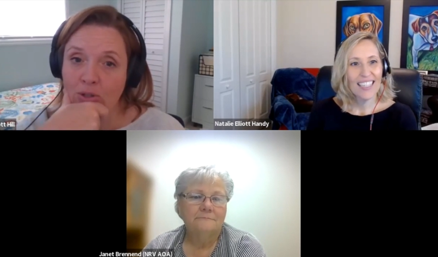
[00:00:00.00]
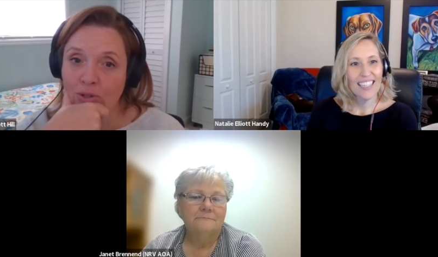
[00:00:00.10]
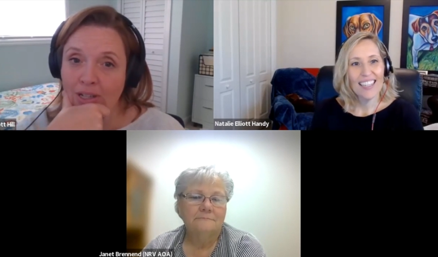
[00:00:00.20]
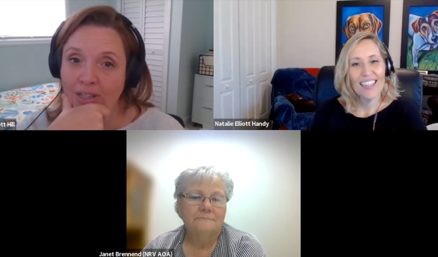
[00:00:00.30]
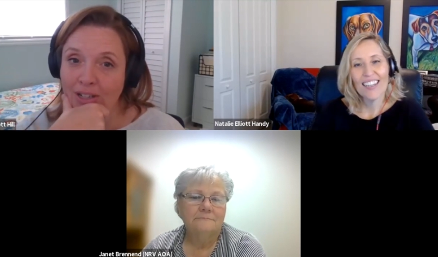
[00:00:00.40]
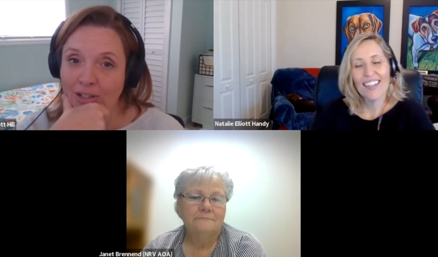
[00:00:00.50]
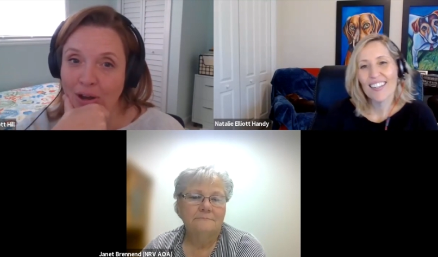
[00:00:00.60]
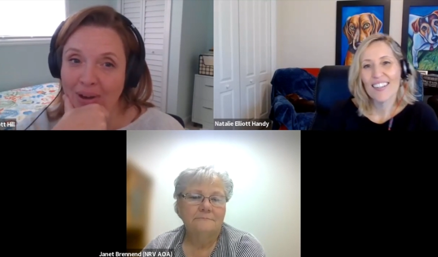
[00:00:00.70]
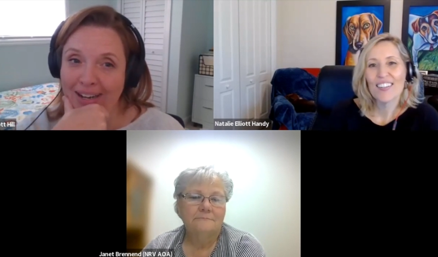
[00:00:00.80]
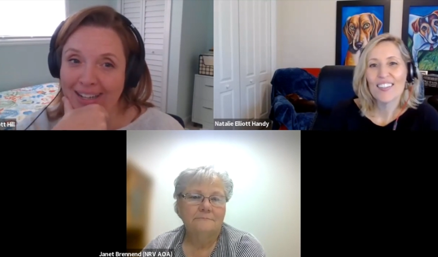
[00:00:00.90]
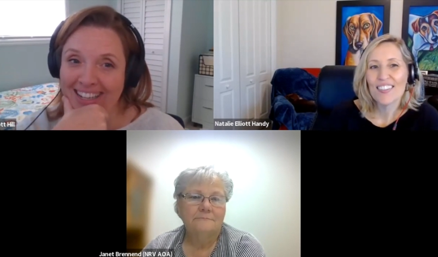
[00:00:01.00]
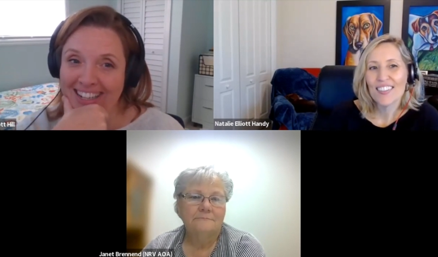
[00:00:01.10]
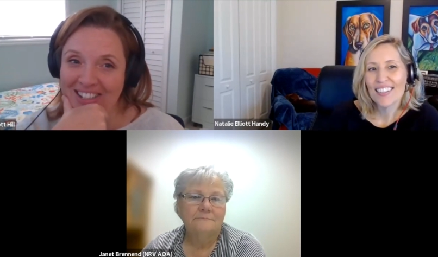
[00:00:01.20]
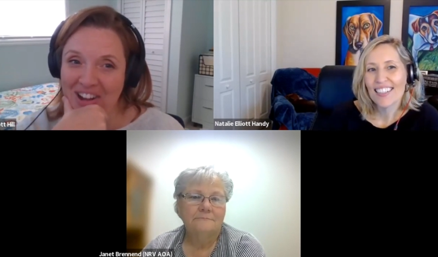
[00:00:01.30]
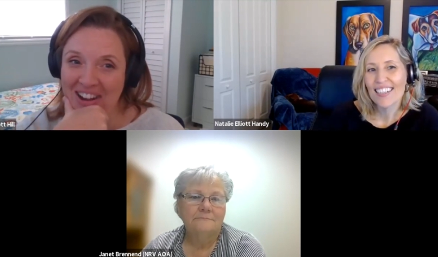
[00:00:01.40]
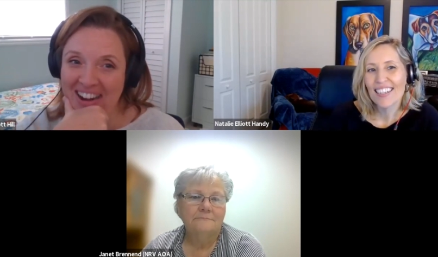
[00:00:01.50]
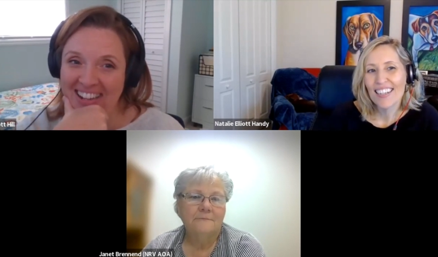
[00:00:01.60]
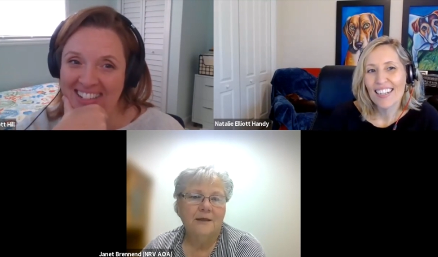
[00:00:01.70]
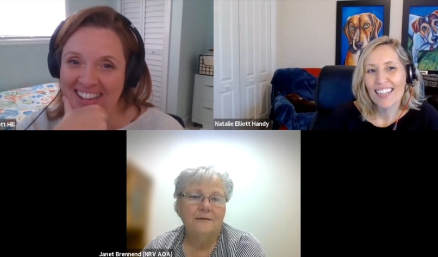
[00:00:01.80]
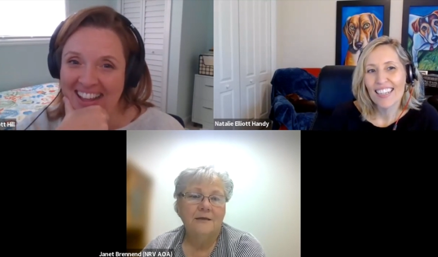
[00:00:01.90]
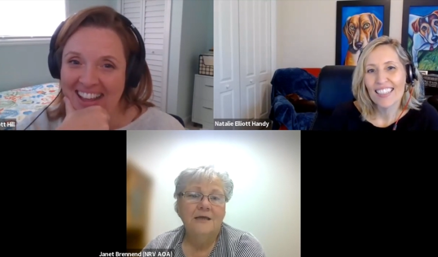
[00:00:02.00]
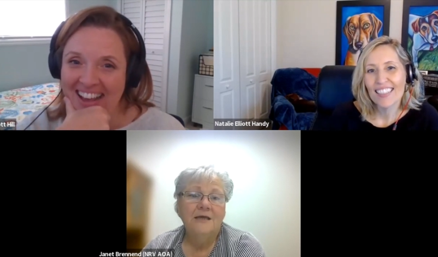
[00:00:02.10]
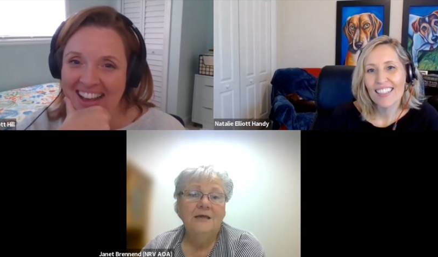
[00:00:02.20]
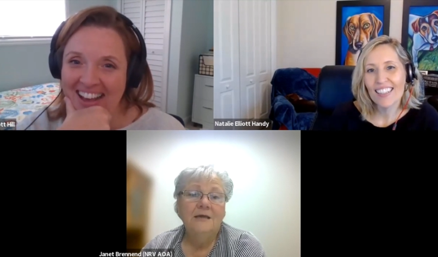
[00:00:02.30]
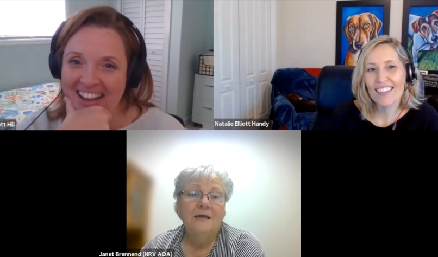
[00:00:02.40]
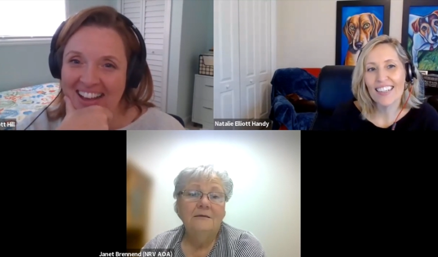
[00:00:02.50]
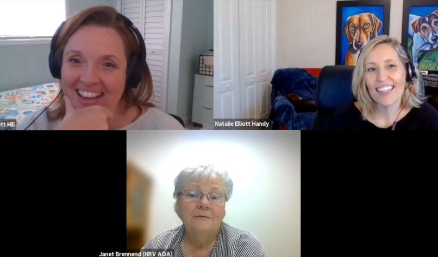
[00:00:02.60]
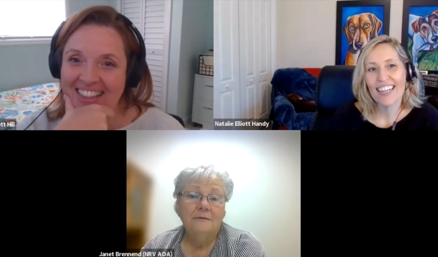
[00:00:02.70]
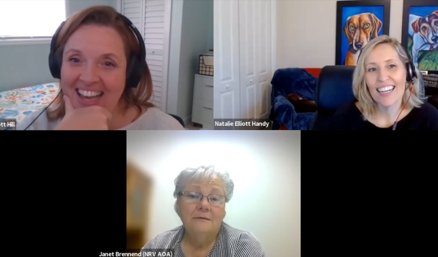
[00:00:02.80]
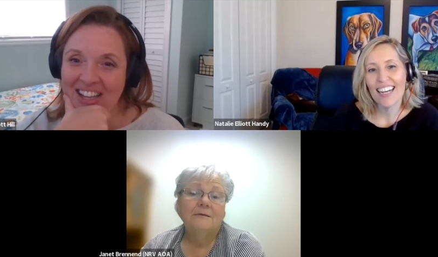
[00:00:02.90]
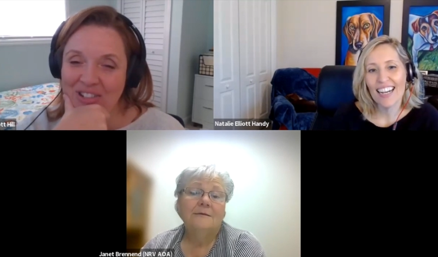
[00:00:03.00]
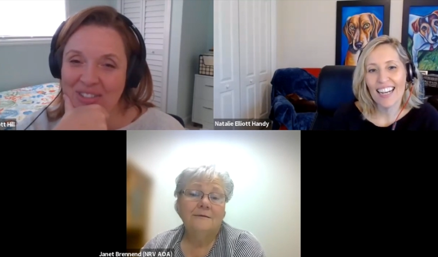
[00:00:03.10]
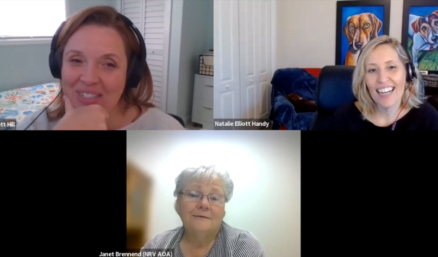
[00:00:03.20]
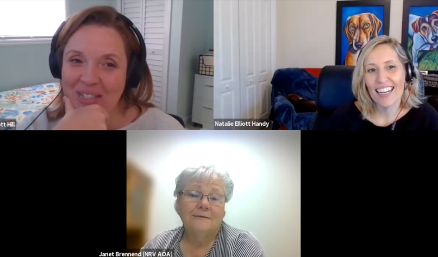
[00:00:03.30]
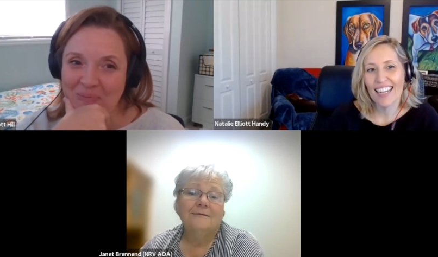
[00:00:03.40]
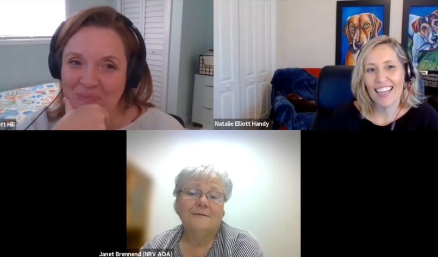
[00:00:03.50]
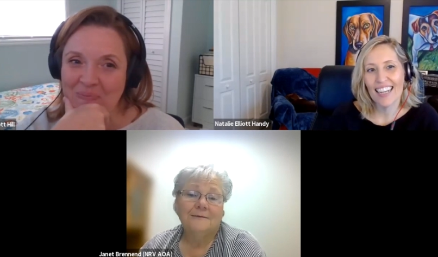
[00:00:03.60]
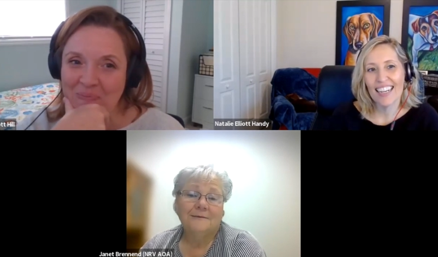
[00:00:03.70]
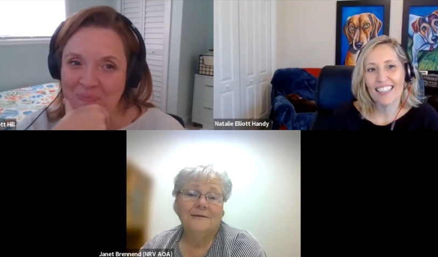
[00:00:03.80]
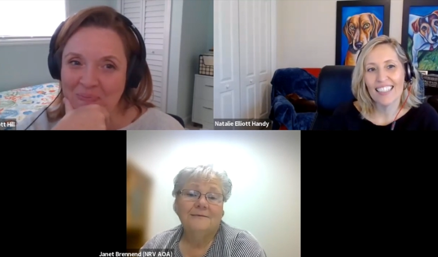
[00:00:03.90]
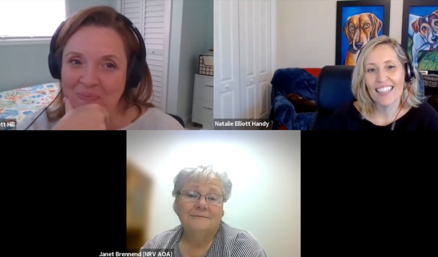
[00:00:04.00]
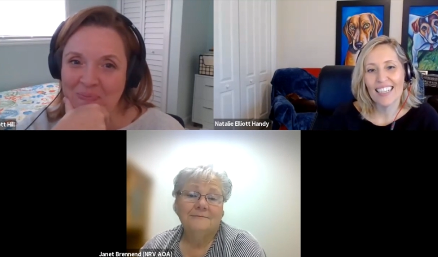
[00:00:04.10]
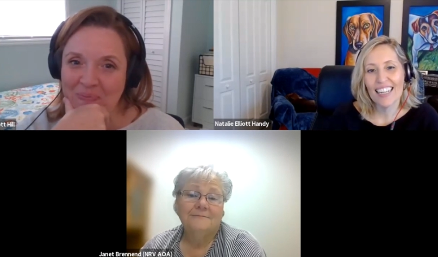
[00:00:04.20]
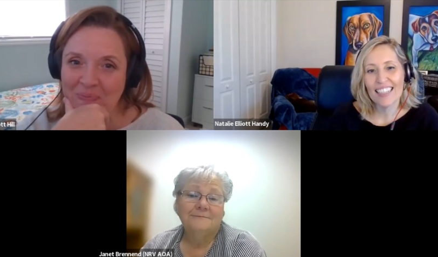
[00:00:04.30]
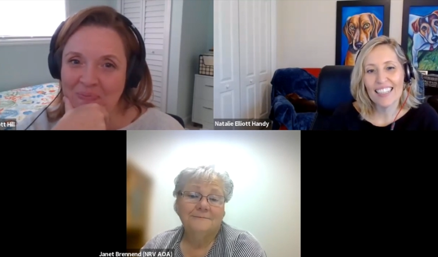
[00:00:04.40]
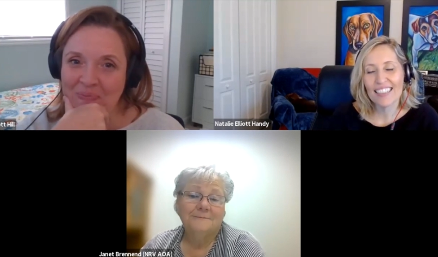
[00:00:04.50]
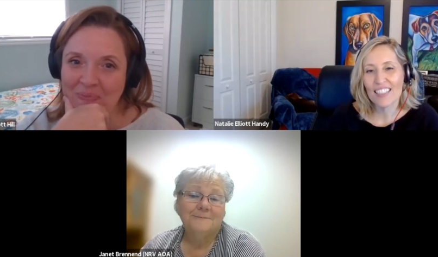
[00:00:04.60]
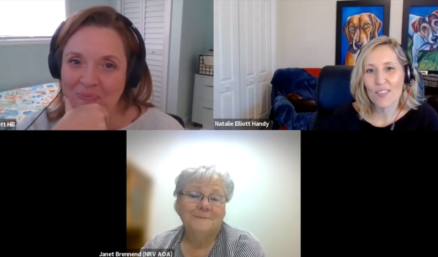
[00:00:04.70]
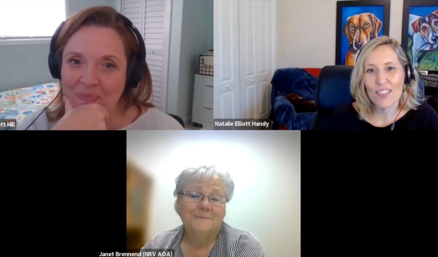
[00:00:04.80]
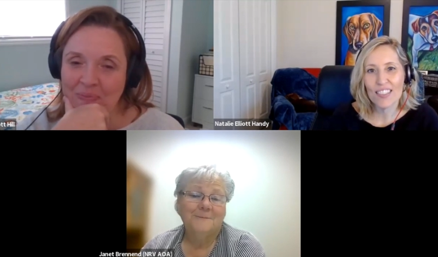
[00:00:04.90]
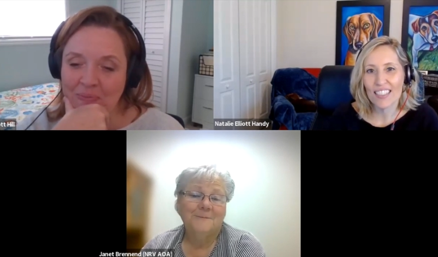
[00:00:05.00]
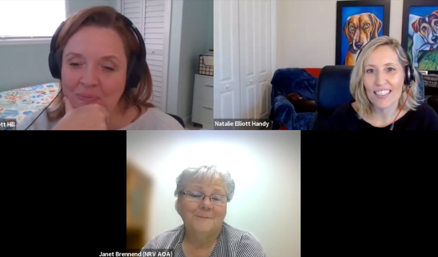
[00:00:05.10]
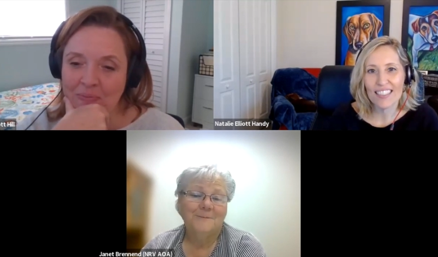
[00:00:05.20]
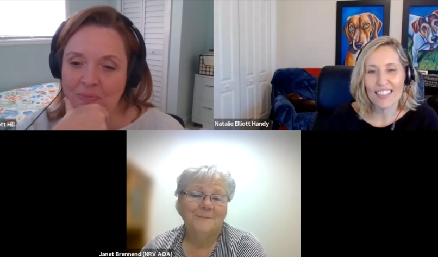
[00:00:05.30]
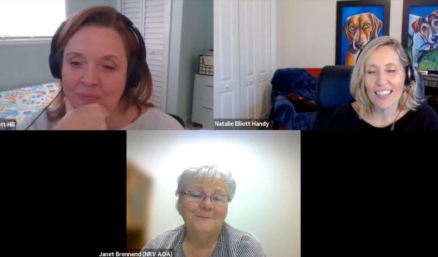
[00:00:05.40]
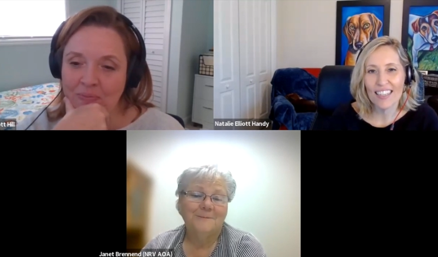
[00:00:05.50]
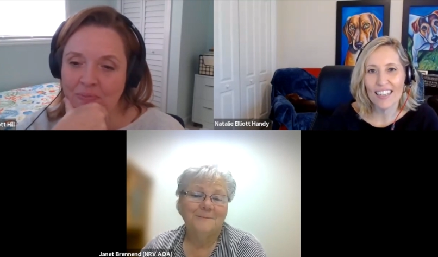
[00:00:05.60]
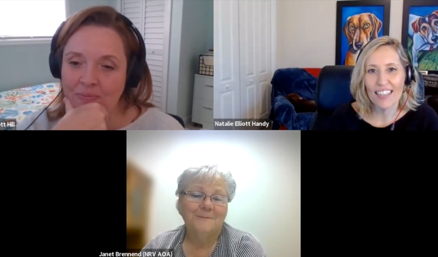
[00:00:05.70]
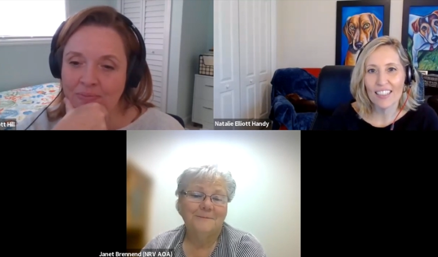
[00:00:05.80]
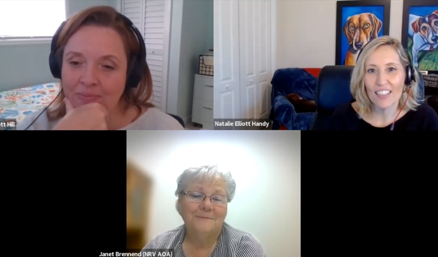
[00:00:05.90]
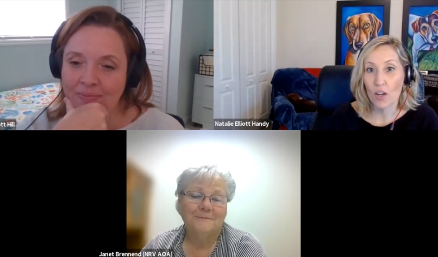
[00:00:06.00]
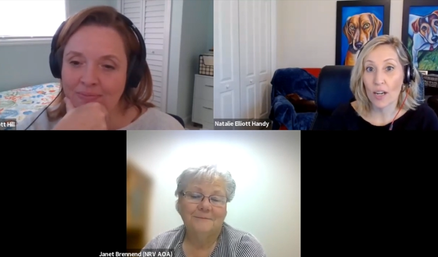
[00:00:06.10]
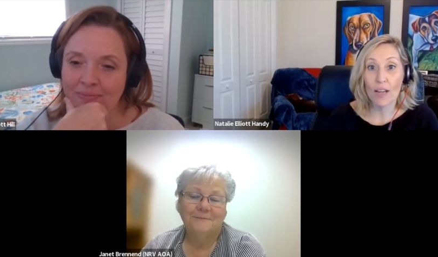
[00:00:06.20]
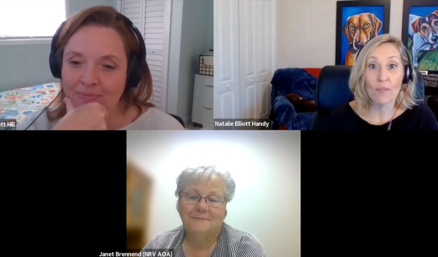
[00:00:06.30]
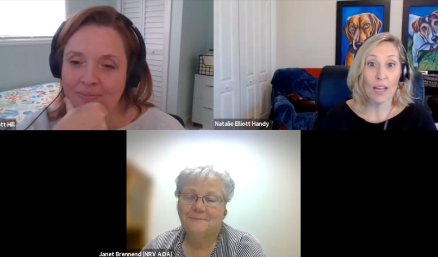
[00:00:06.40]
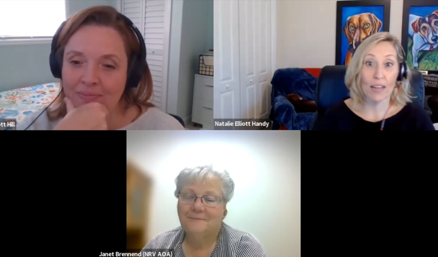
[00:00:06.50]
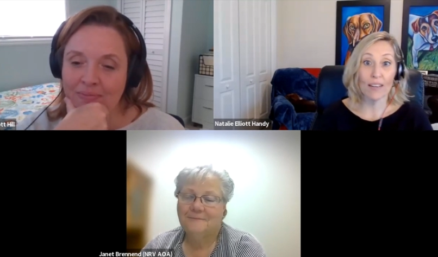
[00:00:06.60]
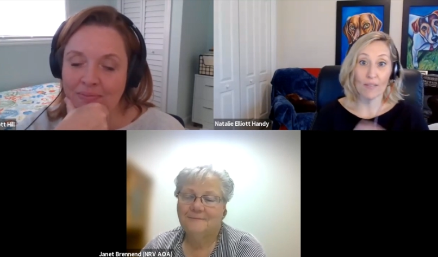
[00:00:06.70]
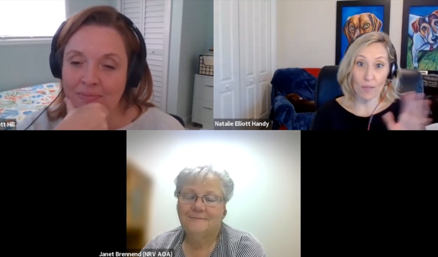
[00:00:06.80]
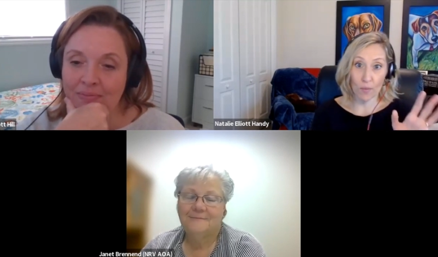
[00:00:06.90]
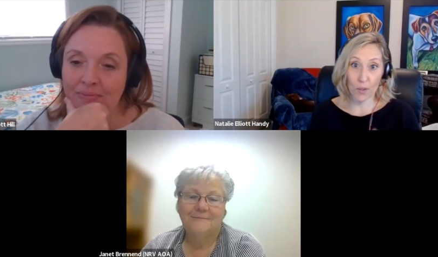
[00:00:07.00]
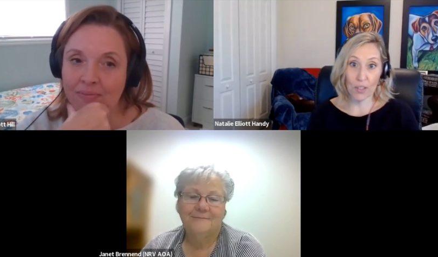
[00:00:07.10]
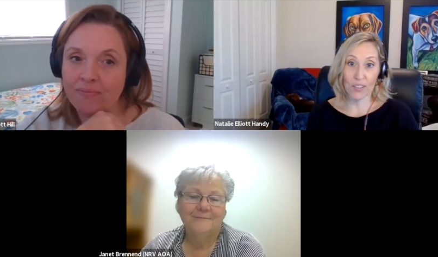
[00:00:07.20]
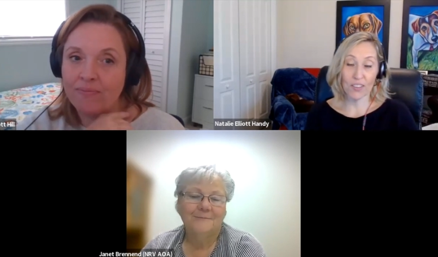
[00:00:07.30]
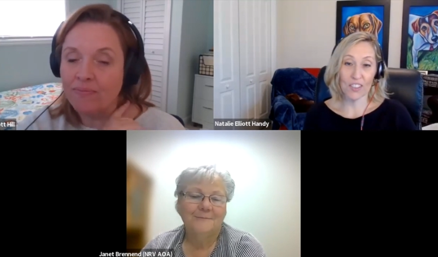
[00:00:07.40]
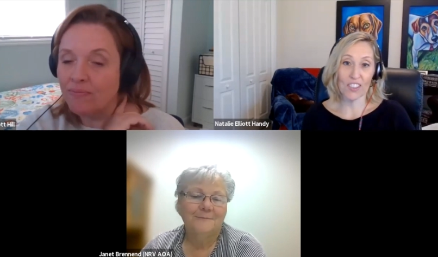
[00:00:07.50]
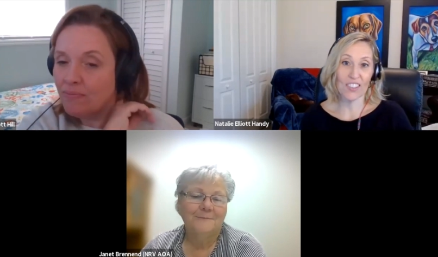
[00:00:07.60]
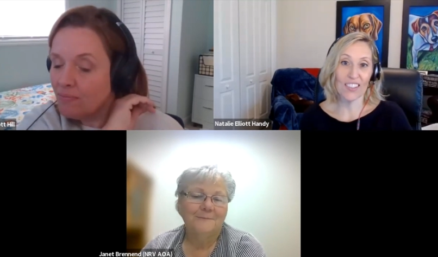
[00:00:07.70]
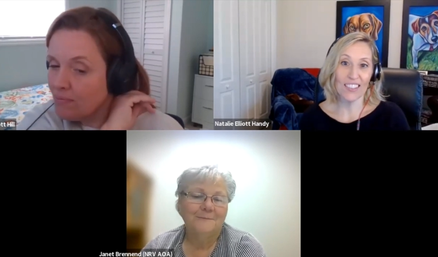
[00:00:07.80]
Speaker 1: sure that they'll know how to get Janet you know, uh, and the agency.
Speaker 2: Yeah. And I think this was just uh, you know, and, and, and we're just,